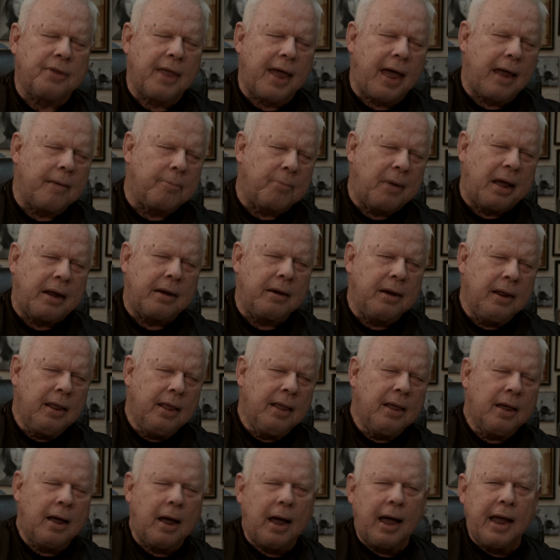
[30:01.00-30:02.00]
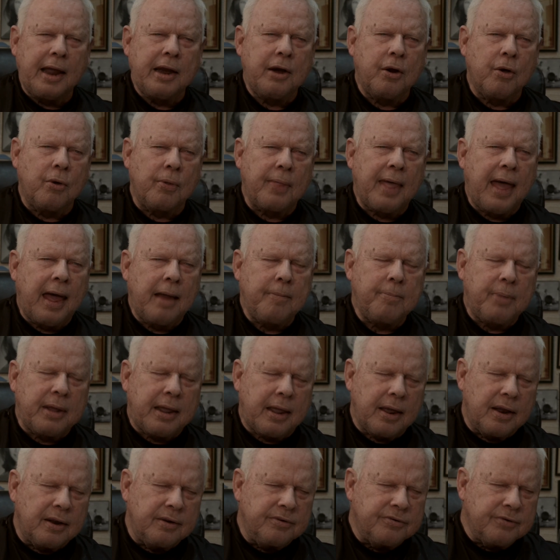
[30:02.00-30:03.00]
that, but I know that
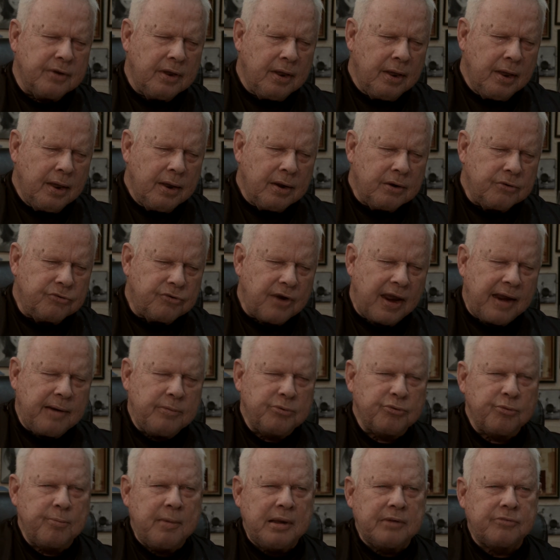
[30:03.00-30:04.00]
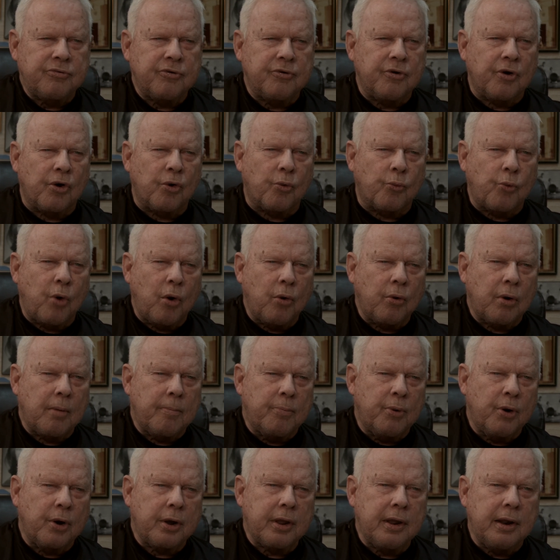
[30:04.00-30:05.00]
because James Michener wrote a
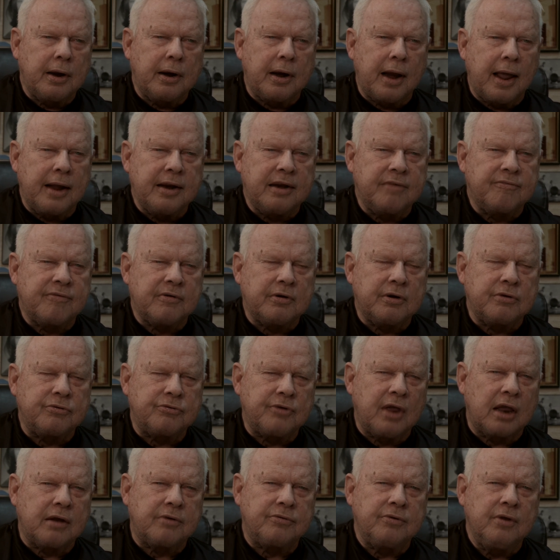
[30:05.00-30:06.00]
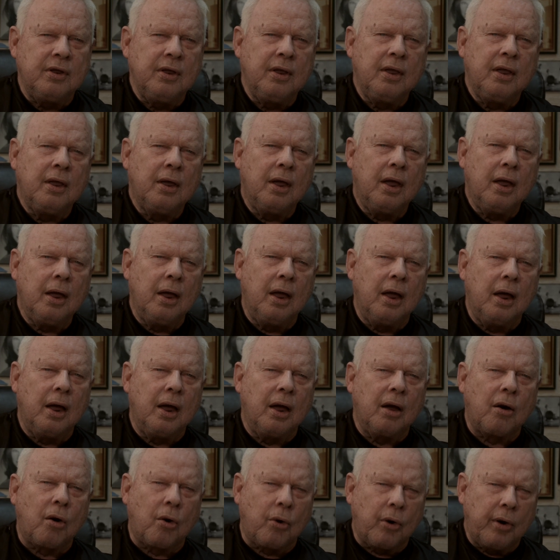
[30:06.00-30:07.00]
book in 1956
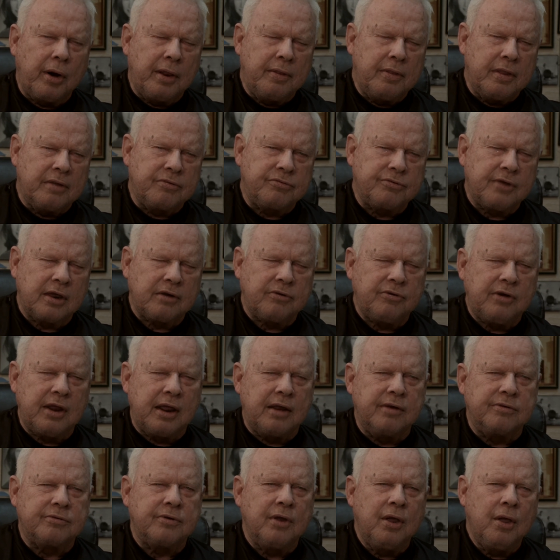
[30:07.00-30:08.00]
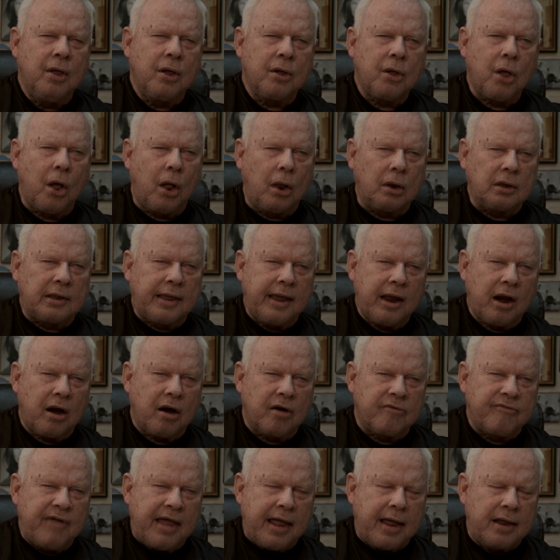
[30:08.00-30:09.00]
or in the 60s called
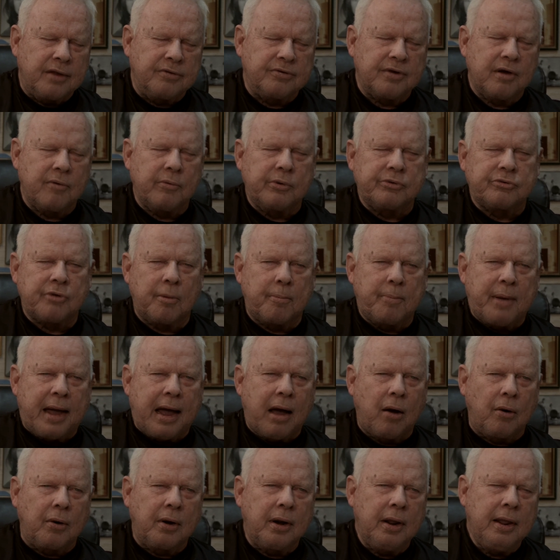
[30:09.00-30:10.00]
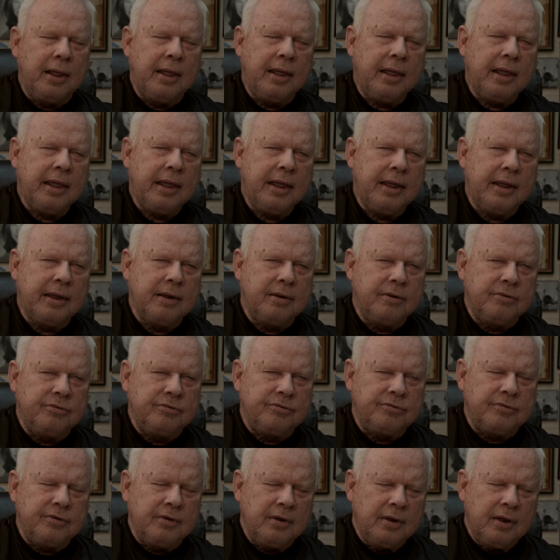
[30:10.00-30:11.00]
Caravans. It was about
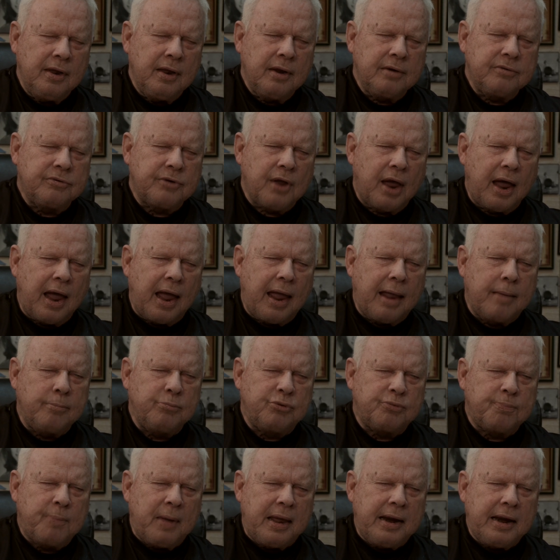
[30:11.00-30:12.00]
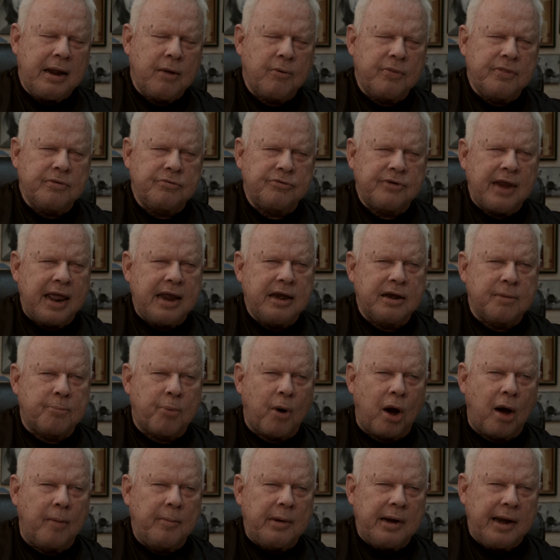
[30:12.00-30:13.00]
his time spending with the State
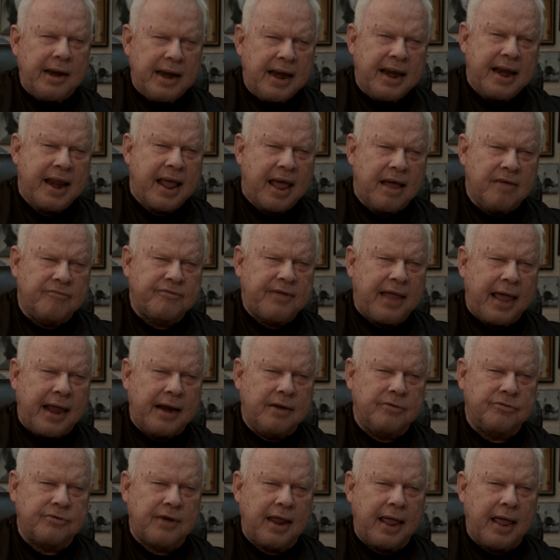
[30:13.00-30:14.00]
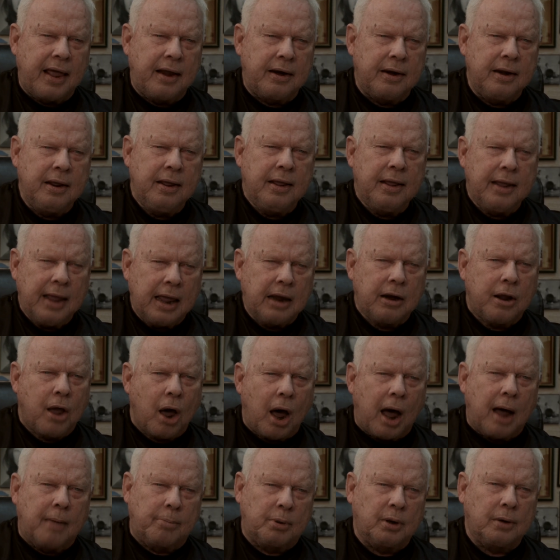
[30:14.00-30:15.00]
Department in Afghanistan, in
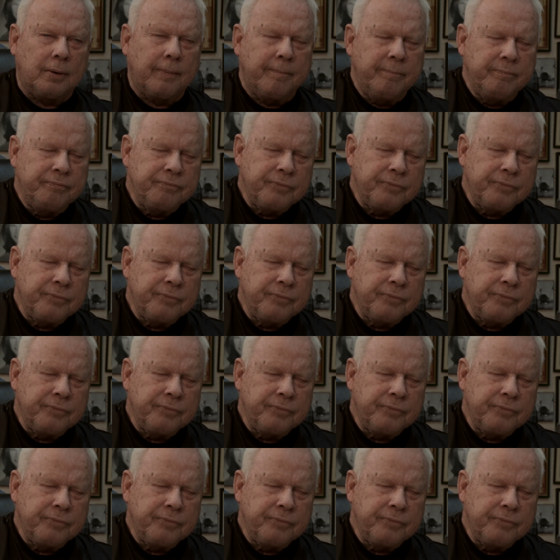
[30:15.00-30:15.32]
Kabul.